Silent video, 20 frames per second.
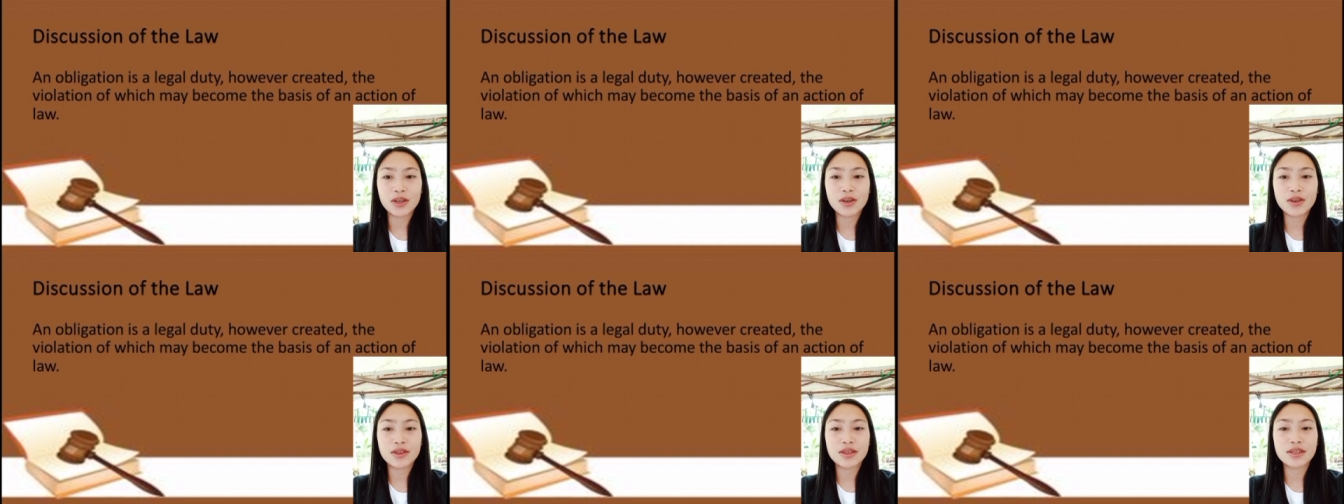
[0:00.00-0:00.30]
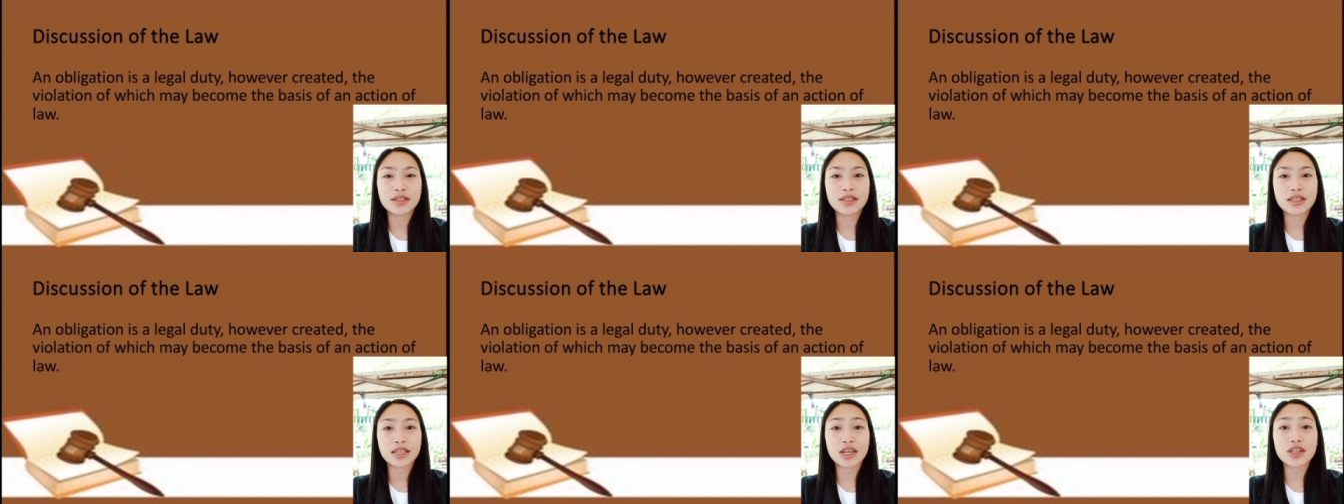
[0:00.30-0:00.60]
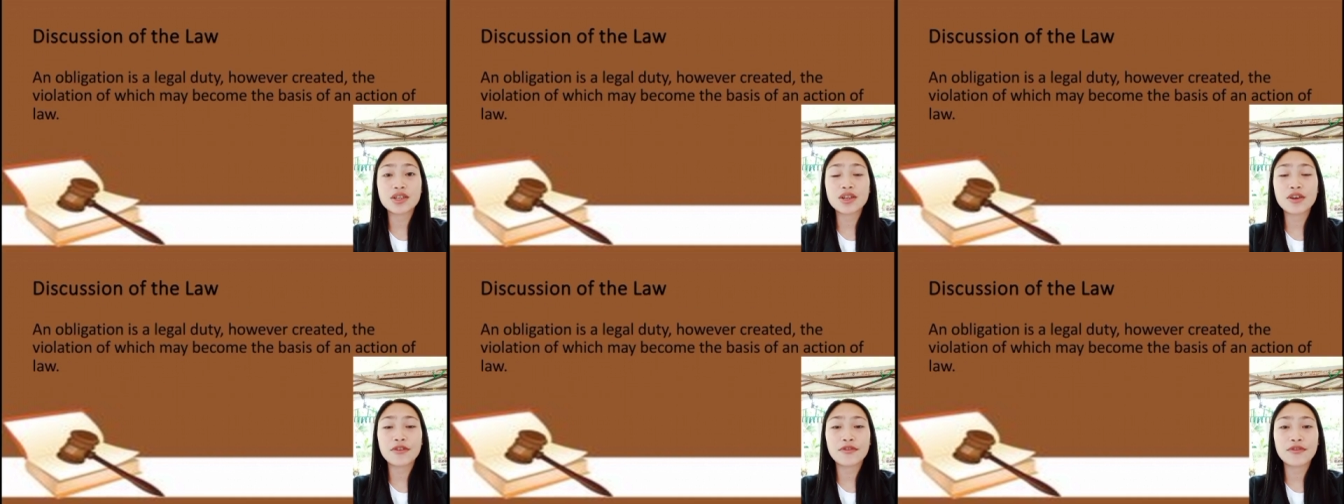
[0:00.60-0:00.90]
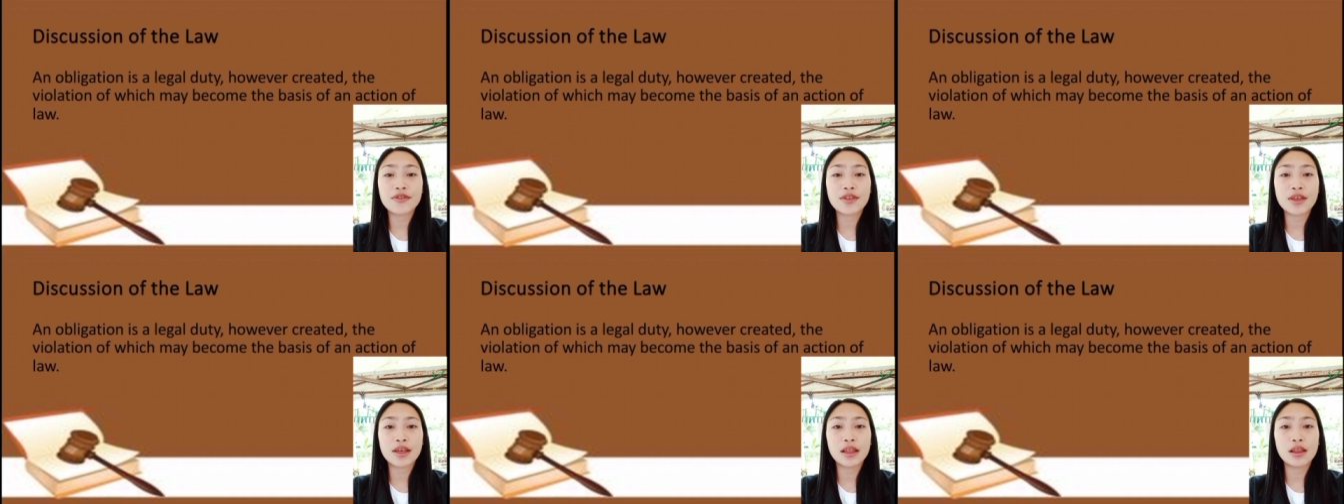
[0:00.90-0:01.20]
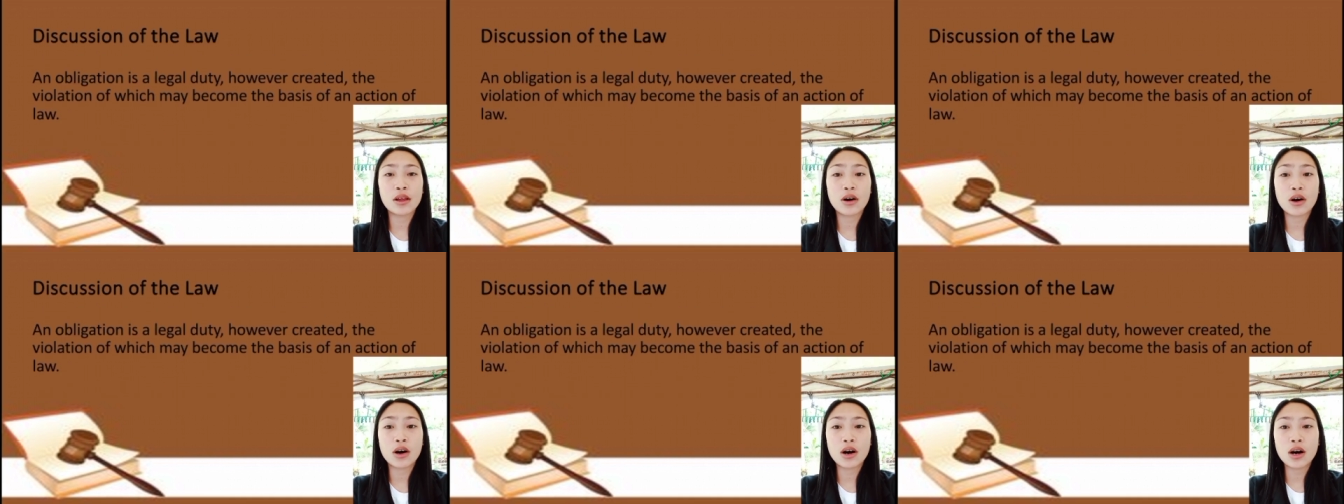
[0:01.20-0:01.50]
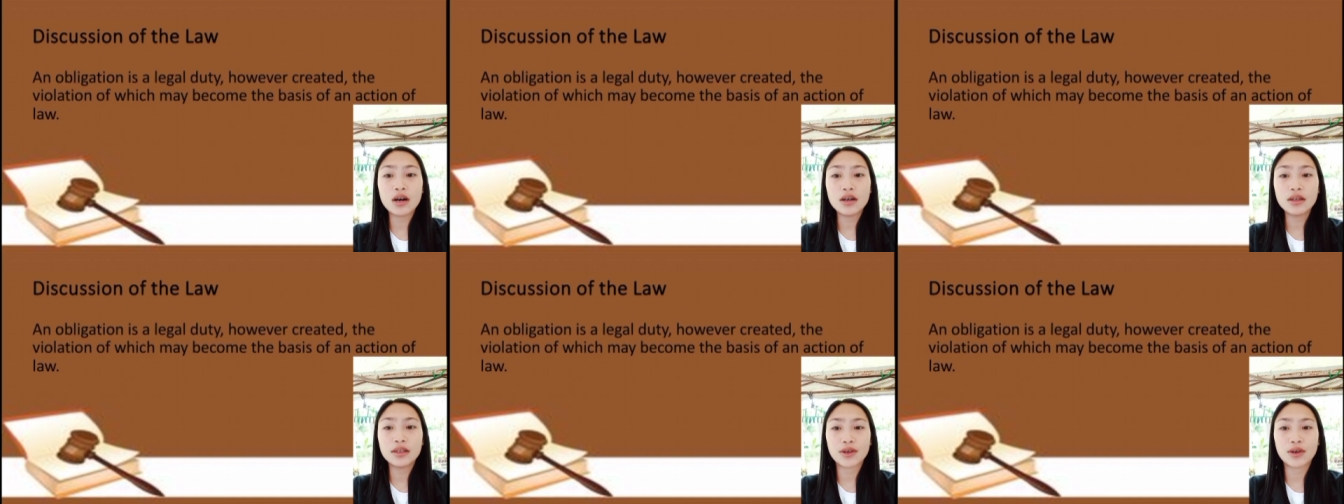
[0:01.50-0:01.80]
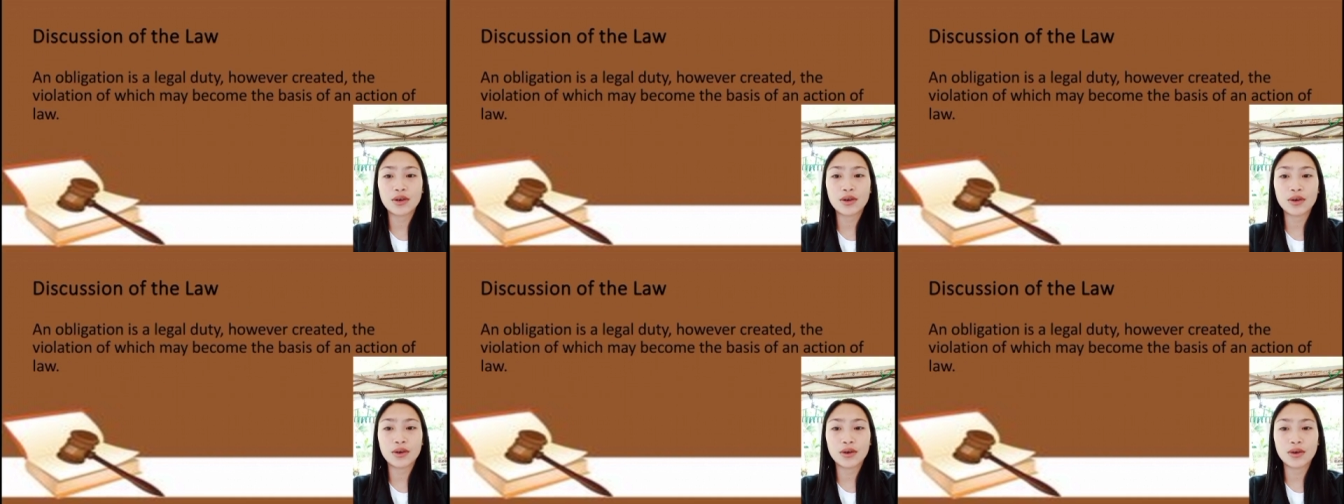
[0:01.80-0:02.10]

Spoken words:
So, discussion of the law.